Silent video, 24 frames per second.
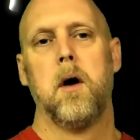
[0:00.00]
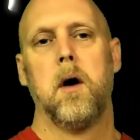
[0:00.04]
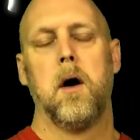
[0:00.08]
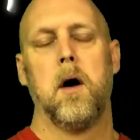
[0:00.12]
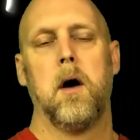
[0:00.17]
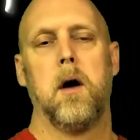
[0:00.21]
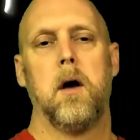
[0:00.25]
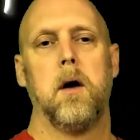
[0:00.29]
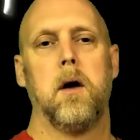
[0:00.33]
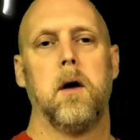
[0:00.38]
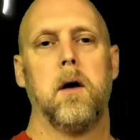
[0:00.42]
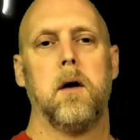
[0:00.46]

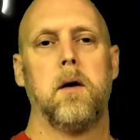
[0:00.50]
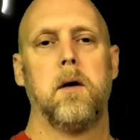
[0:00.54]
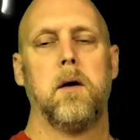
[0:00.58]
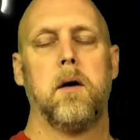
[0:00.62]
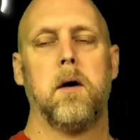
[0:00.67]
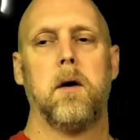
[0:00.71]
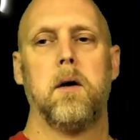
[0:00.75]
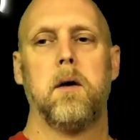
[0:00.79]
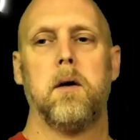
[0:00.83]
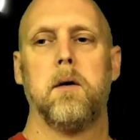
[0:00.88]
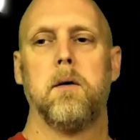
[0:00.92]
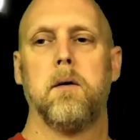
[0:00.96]
And
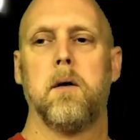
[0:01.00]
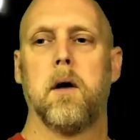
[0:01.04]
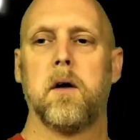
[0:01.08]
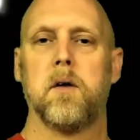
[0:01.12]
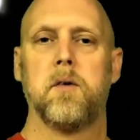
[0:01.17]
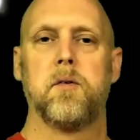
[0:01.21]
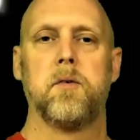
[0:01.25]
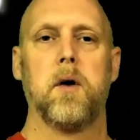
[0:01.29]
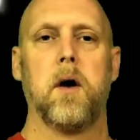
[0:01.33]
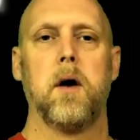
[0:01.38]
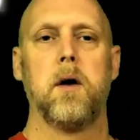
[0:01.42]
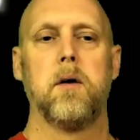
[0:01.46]
like I
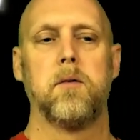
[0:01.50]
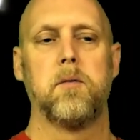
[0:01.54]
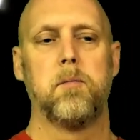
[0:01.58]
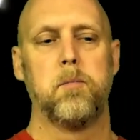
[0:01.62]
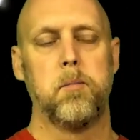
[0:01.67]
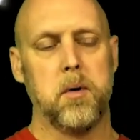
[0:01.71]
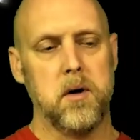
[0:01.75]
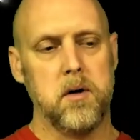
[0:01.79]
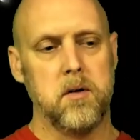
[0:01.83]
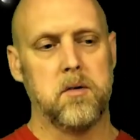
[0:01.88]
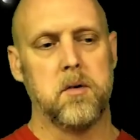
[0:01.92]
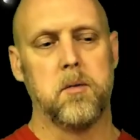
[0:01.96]
say,
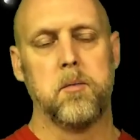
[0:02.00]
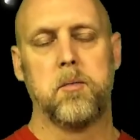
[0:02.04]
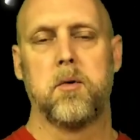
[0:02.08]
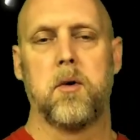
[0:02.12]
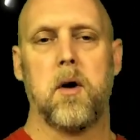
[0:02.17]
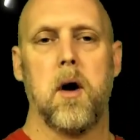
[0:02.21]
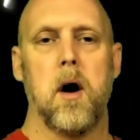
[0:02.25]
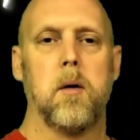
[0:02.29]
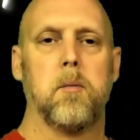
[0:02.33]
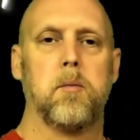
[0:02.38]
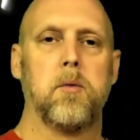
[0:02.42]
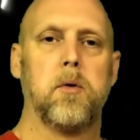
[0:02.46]
please
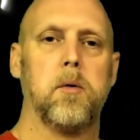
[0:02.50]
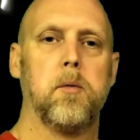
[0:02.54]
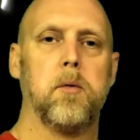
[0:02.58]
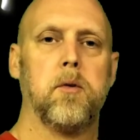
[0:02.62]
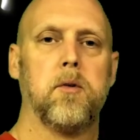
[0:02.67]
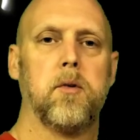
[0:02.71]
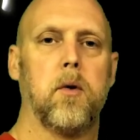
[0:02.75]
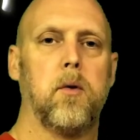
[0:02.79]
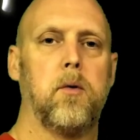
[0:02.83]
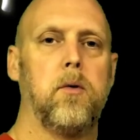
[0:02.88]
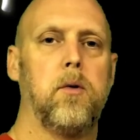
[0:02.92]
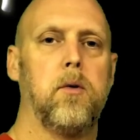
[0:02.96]
subscribe to
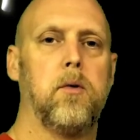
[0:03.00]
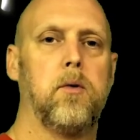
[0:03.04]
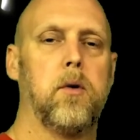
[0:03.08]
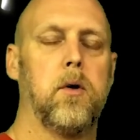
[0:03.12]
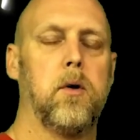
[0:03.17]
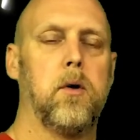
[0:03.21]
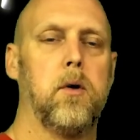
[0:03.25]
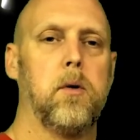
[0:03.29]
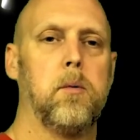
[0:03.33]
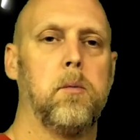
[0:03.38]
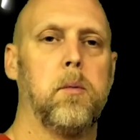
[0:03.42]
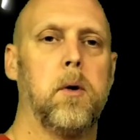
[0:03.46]
us on
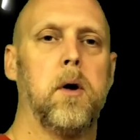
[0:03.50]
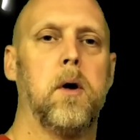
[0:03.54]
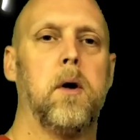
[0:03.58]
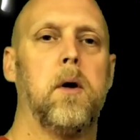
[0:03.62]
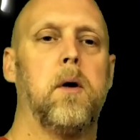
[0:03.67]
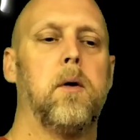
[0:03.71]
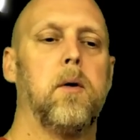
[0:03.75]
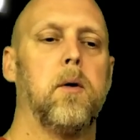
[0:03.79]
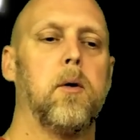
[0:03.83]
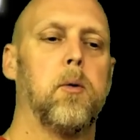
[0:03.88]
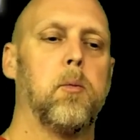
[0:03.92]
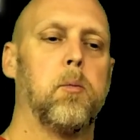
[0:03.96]
YouTube.
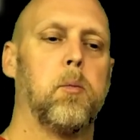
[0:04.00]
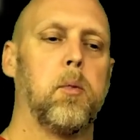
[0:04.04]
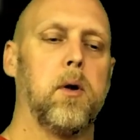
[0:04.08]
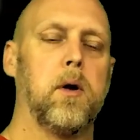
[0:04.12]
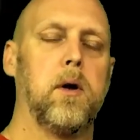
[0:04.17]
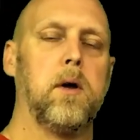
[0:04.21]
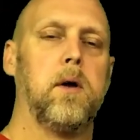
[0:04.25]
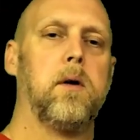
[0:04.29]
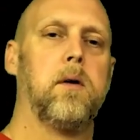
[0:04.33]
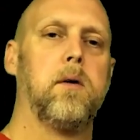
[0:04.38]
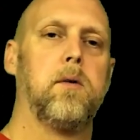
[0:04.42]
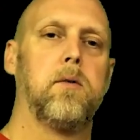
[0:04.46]

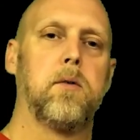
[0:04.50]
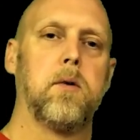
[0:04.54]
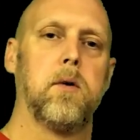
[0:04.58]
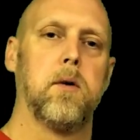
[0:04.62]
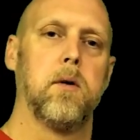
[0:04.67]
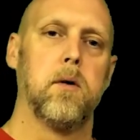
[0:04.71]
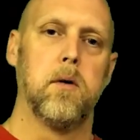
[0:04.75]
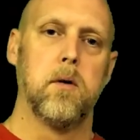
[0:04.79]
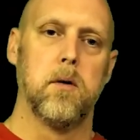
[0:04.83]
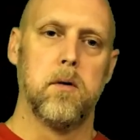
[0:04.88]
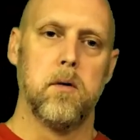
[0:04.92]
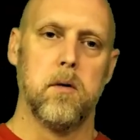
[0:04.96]
Please
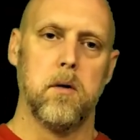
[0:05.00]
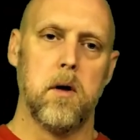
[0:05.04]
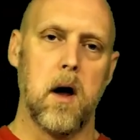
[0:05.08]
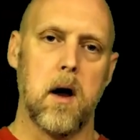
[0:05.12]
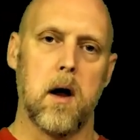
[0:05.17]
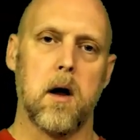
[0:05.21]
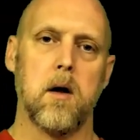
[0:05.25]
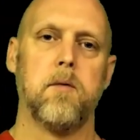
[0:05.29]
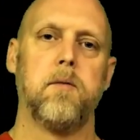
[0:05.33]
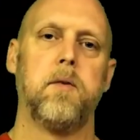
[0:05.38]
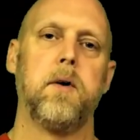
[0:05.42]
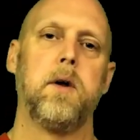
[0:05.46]

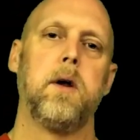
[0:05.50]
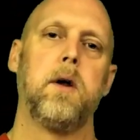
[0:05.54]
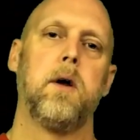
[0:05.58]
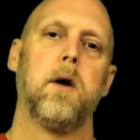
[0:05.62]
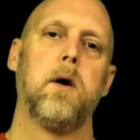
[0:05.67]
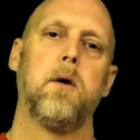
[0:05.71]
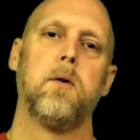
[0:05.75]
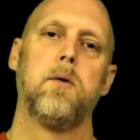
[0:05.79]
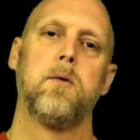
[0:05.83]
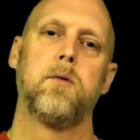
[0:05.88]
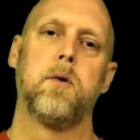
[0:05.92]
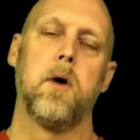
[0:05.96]
like our
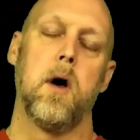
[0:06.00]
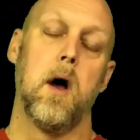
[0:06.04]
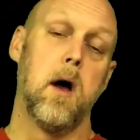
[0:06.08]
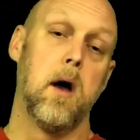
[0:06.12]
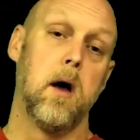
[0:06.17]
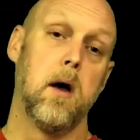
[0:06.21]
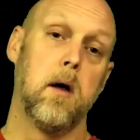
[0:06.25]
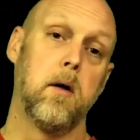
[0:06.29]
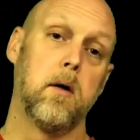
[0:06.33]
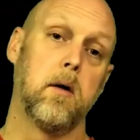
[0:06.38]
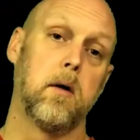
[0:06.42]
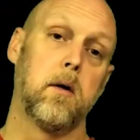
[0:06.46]
videos
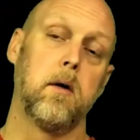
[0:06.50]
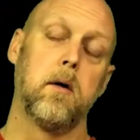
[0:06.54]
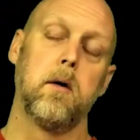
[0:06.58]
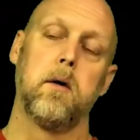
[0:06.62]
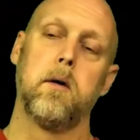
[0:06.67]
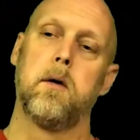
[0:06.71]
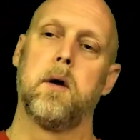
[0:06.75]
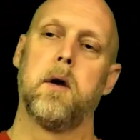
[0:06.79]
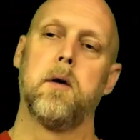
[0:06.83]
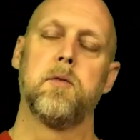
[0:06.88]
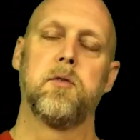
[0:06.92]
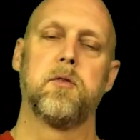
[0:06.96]
and
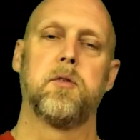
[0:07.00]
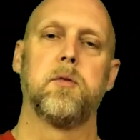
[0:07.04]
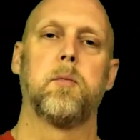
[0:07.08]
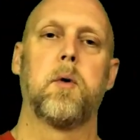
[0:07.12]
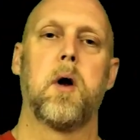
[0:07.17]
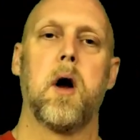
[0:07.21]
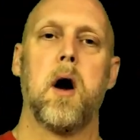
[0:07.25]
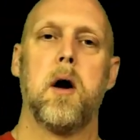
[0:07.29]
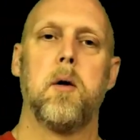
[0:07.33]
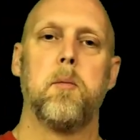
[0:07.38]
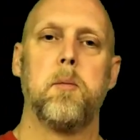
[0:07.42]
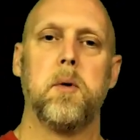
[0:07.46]
give us some
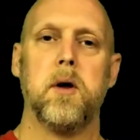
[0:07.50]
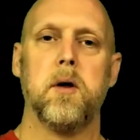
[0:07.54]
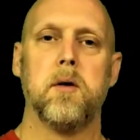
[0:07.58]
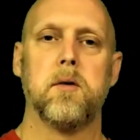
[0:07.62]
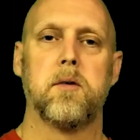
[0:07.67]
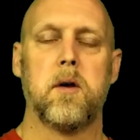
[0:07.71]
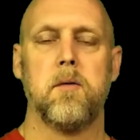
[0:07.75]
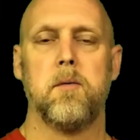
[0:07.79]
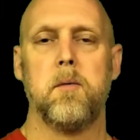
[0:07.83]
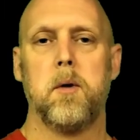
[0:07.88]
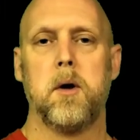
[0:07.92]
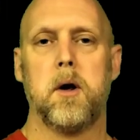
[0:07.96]
comments.
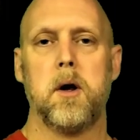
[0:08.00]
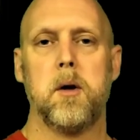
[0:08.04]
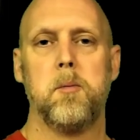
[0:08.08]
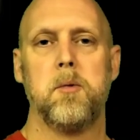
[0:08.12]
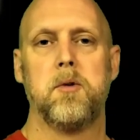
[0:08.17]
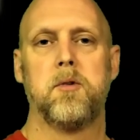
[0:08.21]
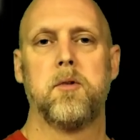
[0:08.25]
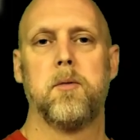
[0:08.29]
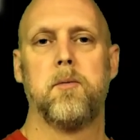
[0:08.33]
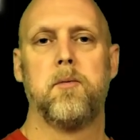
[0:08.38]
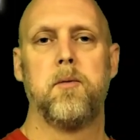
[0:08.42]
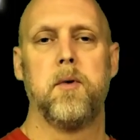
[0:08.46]
Give me
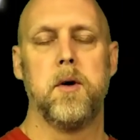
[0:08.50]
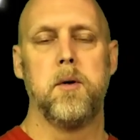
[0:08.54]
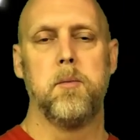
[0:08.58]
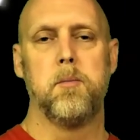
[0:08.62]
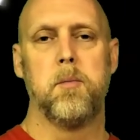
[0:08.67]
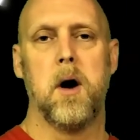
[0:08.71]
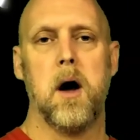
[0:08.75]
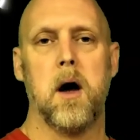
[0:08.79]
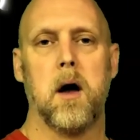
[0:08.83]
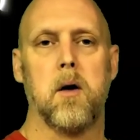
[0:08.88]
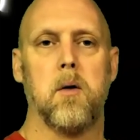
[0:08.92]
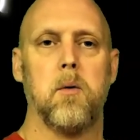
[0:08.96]
some
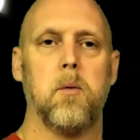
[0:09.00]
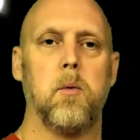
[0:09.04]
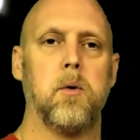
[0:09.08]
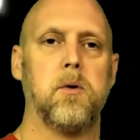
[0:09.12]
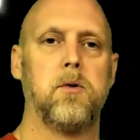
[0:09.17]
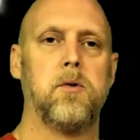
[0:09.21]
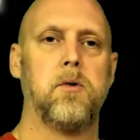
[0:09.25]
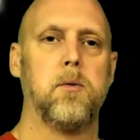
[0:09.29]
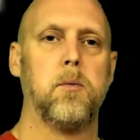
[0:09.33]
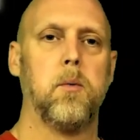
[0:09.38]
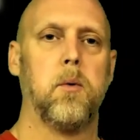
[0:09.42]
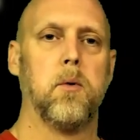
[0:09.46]
feedback on
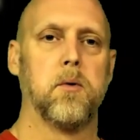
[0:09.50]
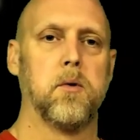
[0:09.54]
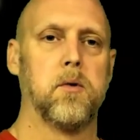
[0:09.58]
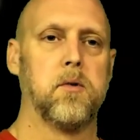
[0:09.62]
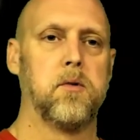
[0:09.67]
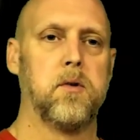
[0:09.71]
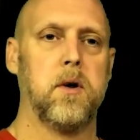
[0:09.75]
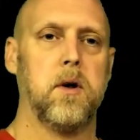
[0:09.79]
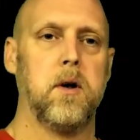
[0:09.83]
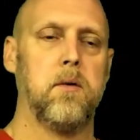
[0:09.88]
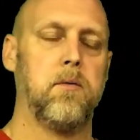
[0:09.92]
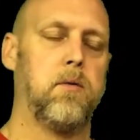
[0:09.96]
what you want to
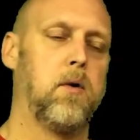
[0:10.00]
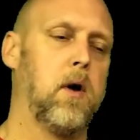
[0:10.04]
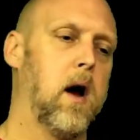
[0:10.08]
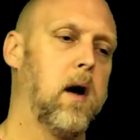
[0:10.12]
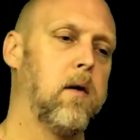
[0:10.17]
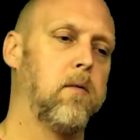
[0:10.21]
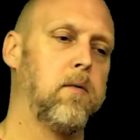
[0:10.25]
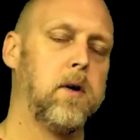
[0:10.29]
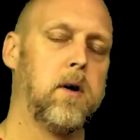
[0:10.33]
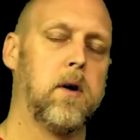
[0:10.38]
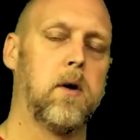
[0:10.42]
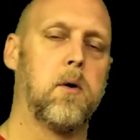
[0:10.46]
see. If you
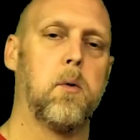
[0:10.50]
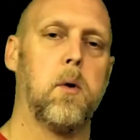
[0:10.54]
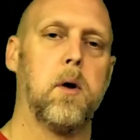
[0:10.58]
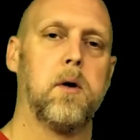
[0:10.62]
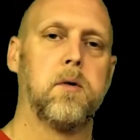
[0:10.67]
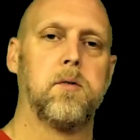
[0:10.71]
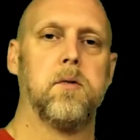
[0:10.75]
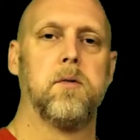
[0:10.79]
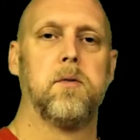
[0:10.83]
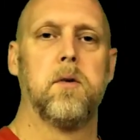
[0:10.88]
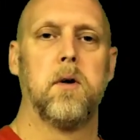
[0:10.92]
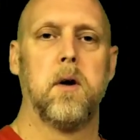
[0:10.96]
have any
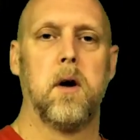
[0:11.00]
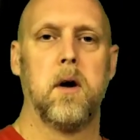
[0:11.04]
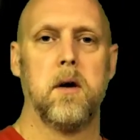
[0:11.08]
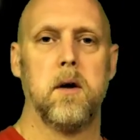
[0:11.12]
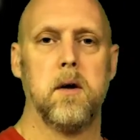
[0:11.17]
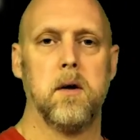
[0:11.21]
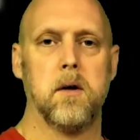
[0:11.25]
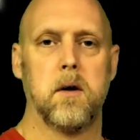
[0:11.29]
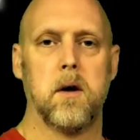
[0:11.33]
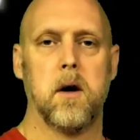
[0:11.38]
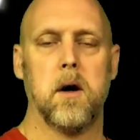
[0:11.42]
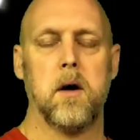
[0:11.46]
questions that I
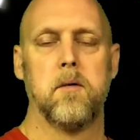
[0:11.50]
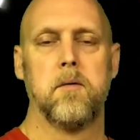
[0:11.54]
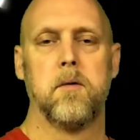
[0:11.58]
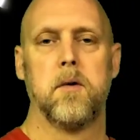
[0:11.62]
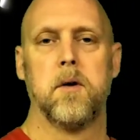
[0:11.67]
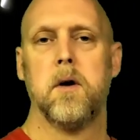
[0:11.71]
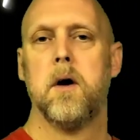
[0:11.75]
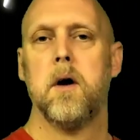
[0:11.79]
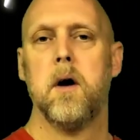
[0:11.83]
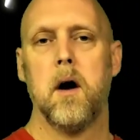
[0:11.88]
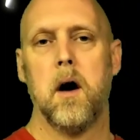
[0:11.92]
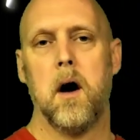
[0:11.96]
didn't
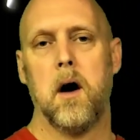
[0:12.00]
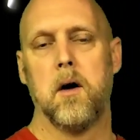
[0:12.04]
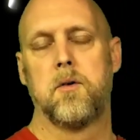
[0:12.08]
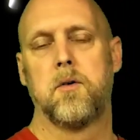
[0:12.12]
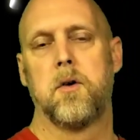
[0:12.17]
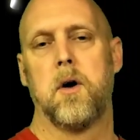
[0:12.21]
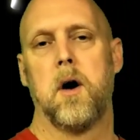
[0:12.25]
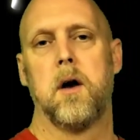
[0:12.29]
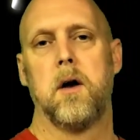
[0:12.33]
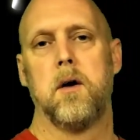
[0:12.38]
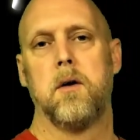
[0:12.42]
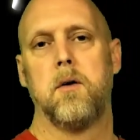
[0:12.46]
cover, I'll
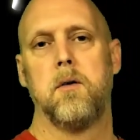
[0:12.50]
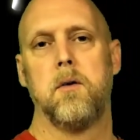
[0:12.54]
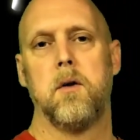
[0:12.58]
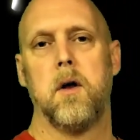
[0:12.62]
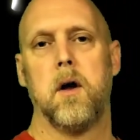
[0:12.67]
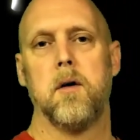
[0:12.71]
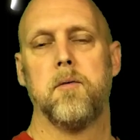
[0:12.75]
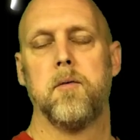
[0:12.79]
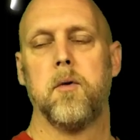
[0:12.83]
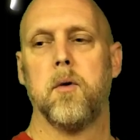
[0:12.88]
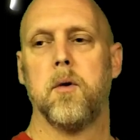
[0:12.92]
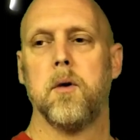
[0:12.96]
try to do
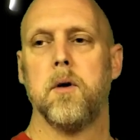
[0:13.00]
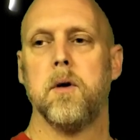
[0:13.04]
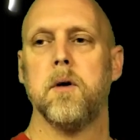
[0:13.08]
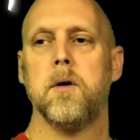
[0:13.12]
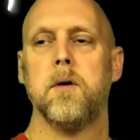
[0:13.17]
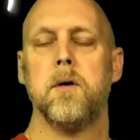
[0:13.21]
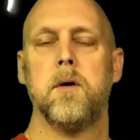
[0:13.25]
that for you.